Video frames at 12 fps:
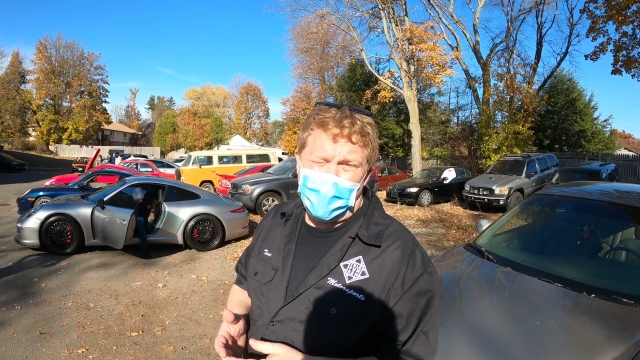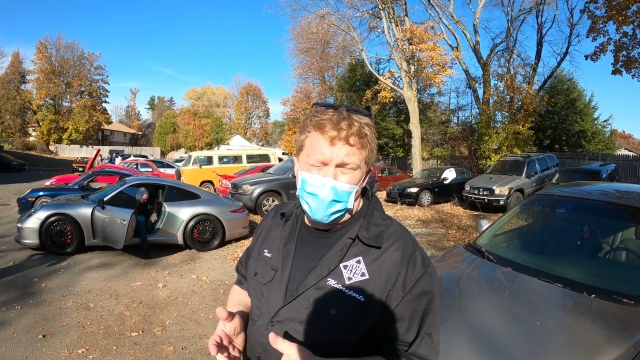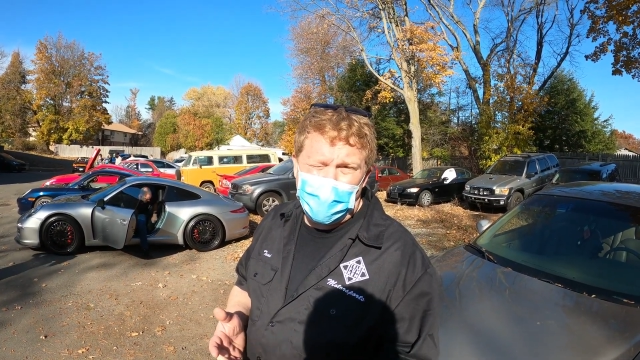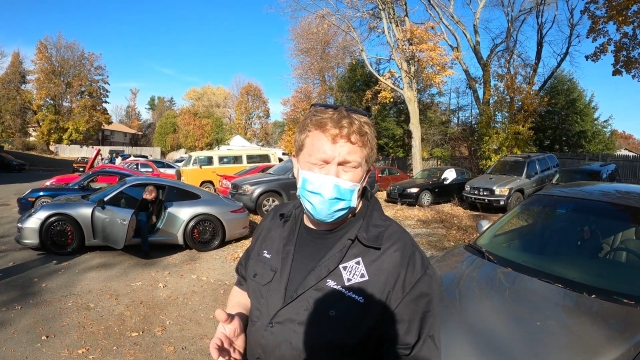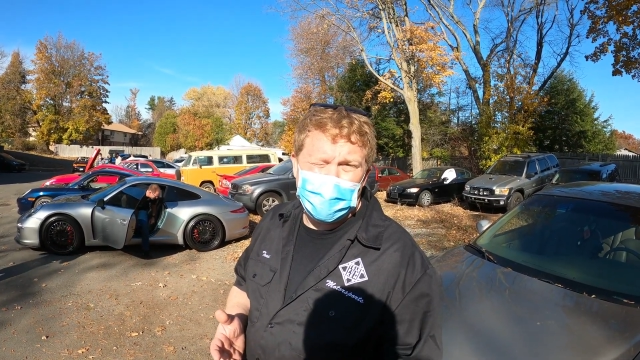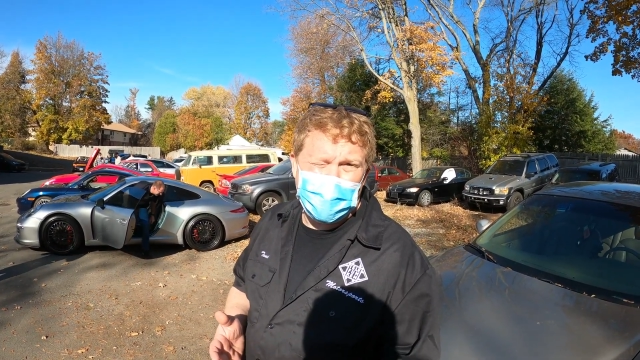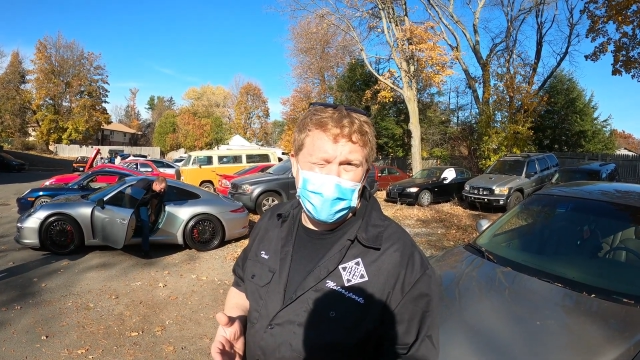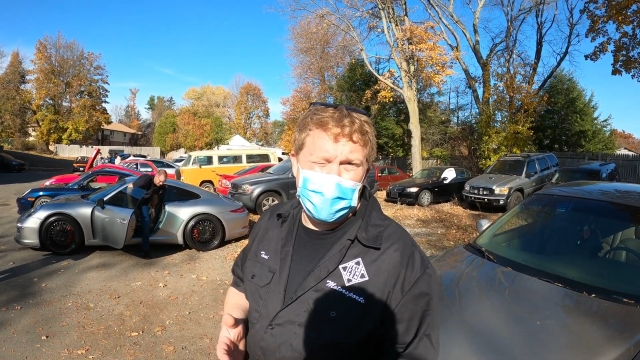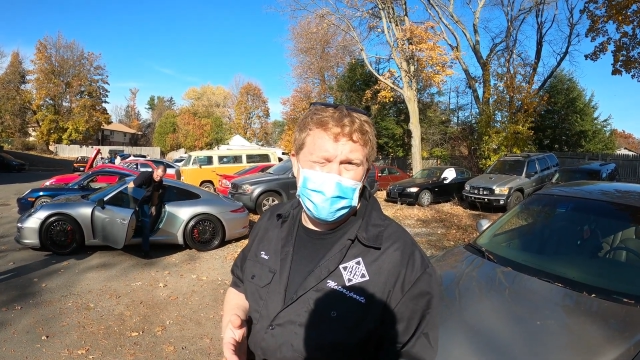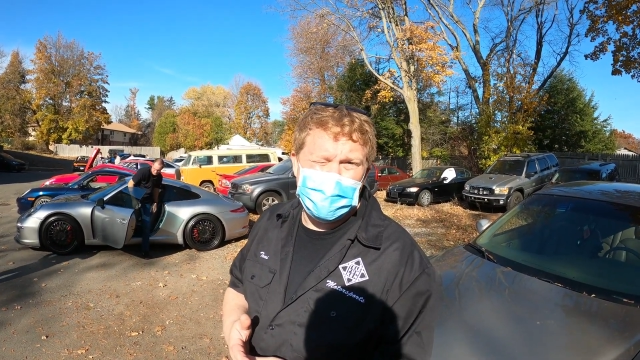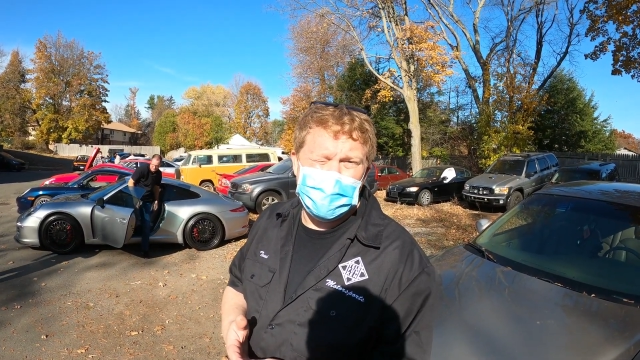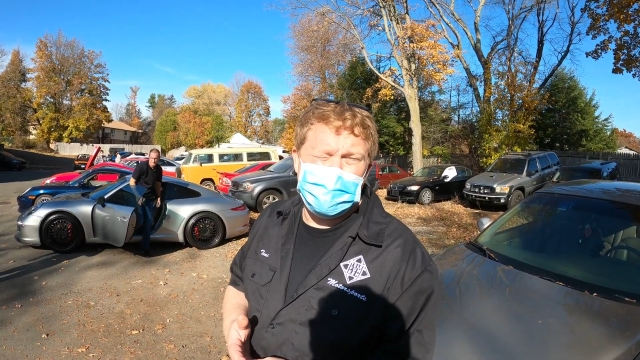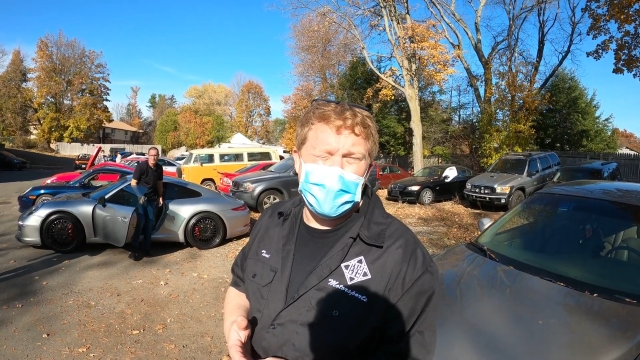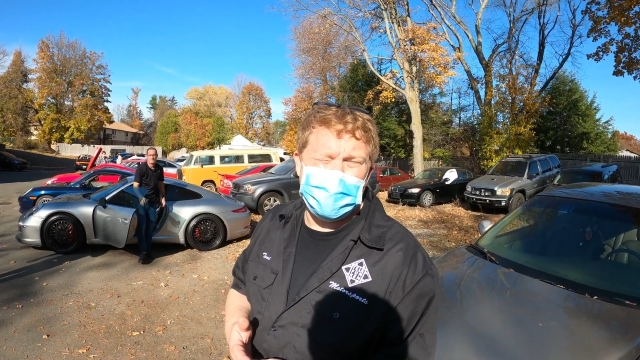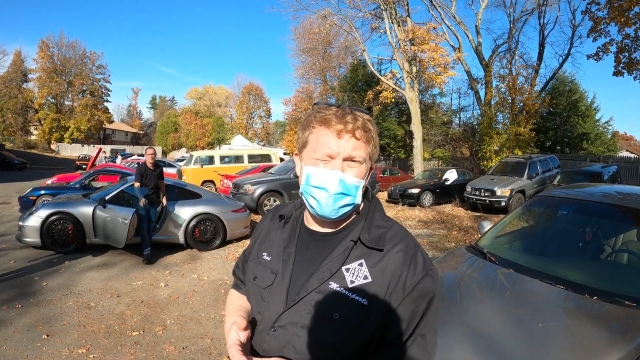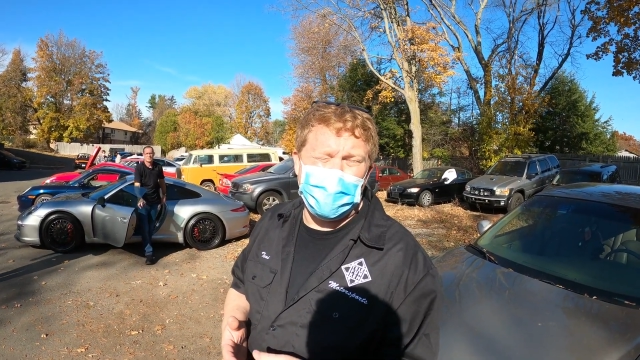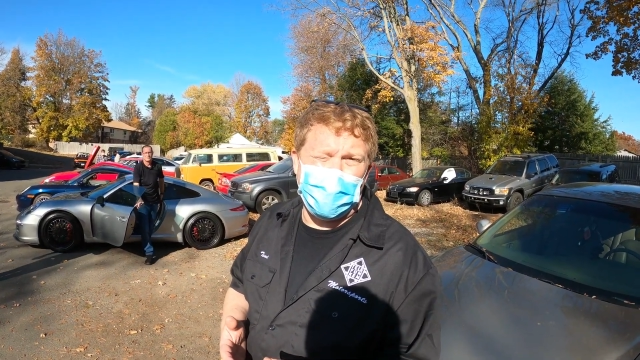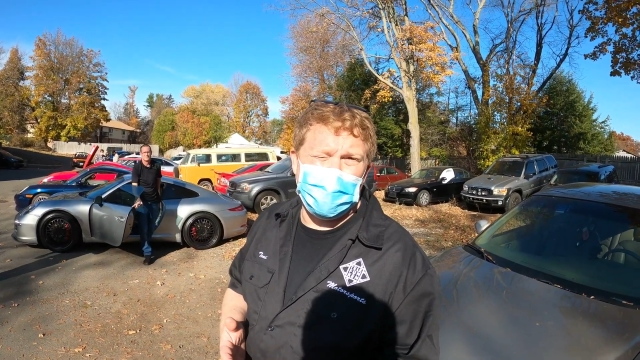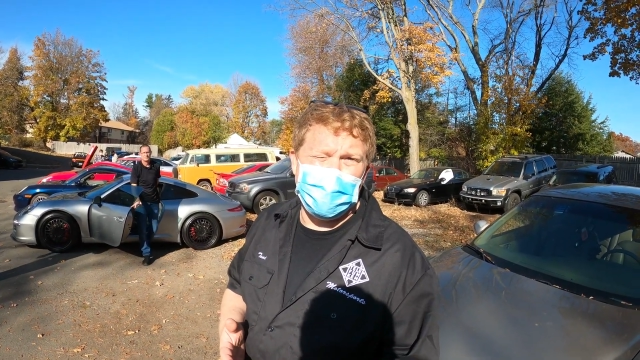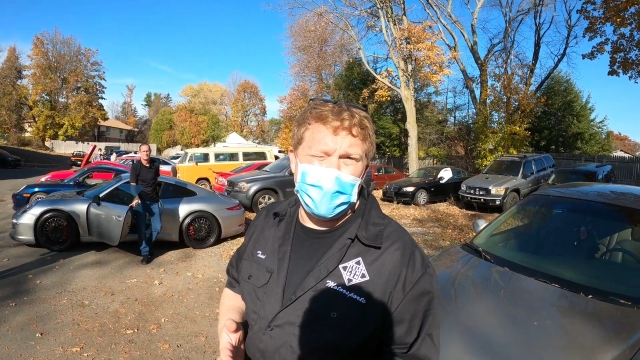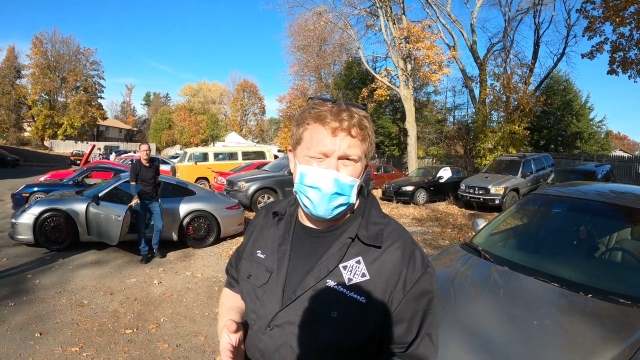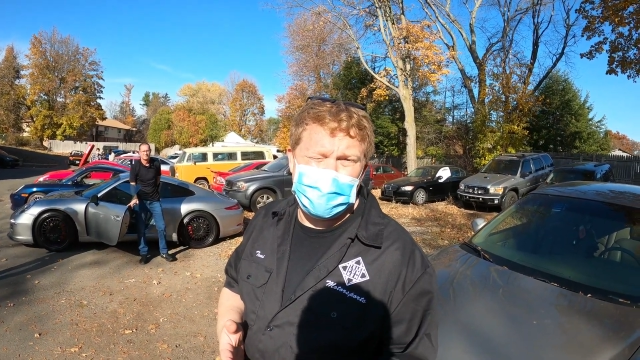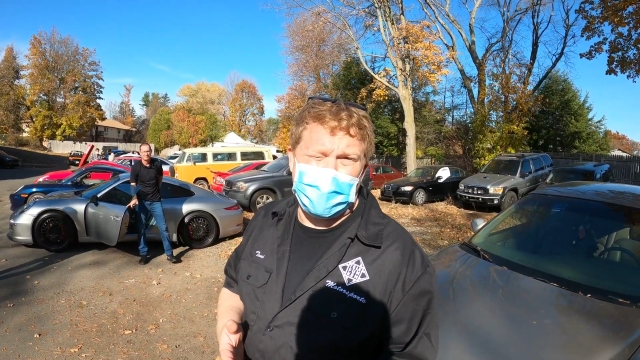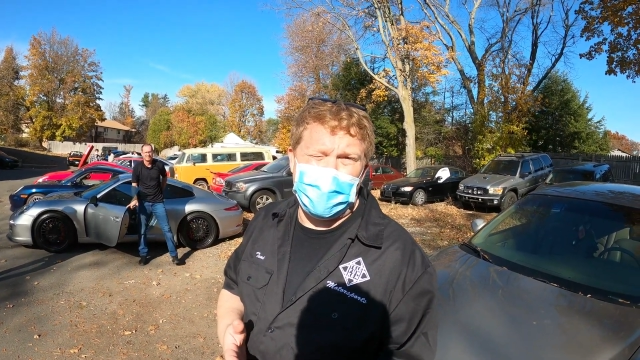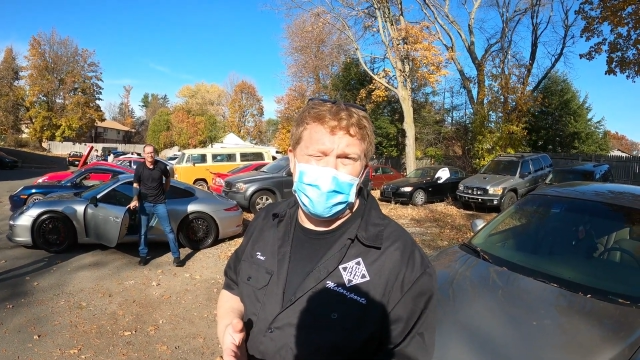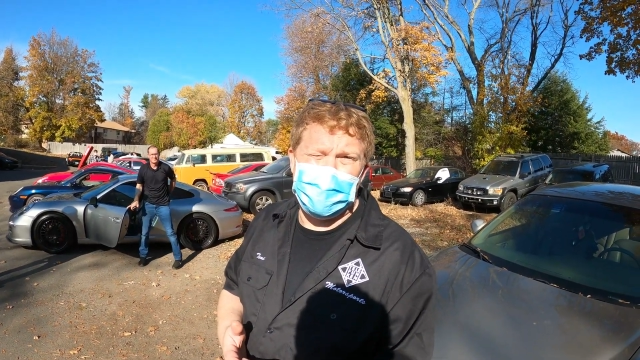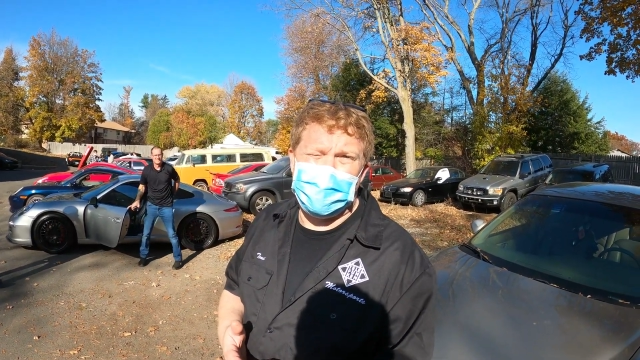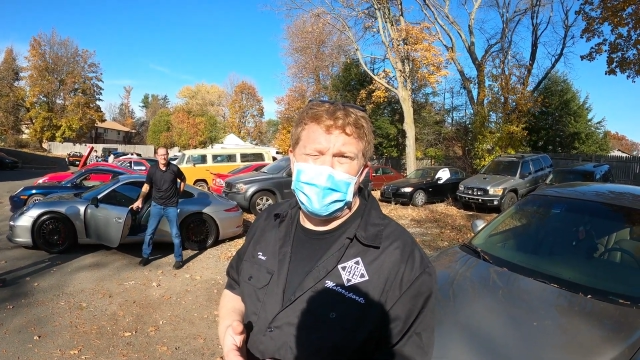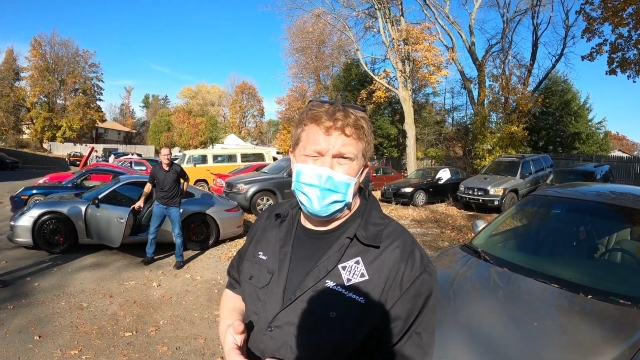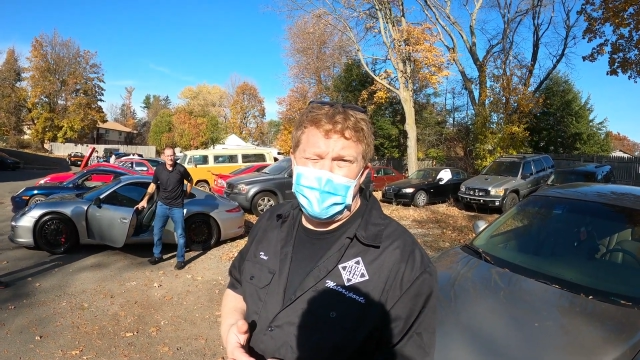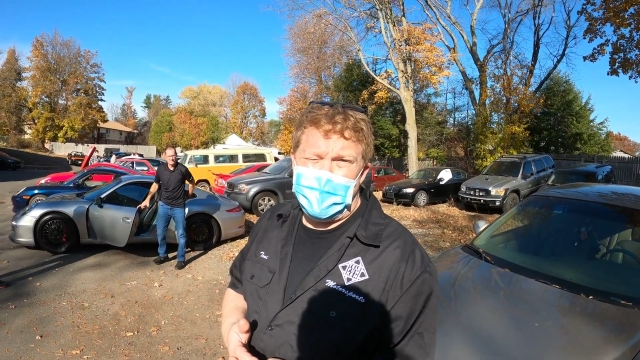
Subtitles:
older cars, especially older race cars,